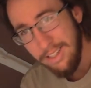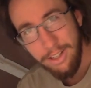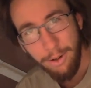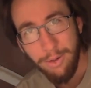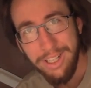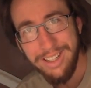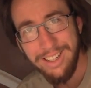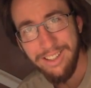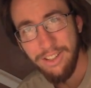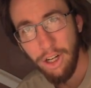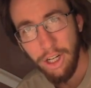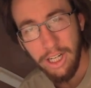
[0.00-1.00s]
you know, when it gets
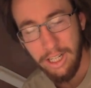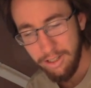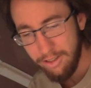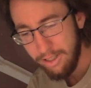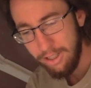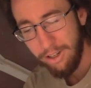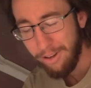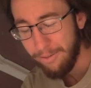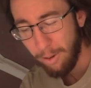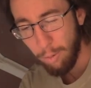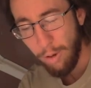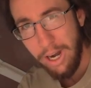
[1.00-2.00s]
dark on, you know, if
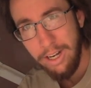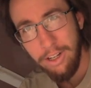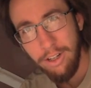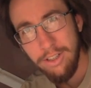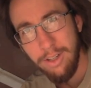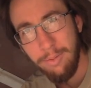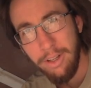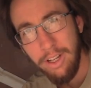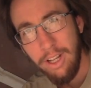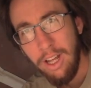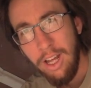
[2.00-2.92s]
I'm riding or something.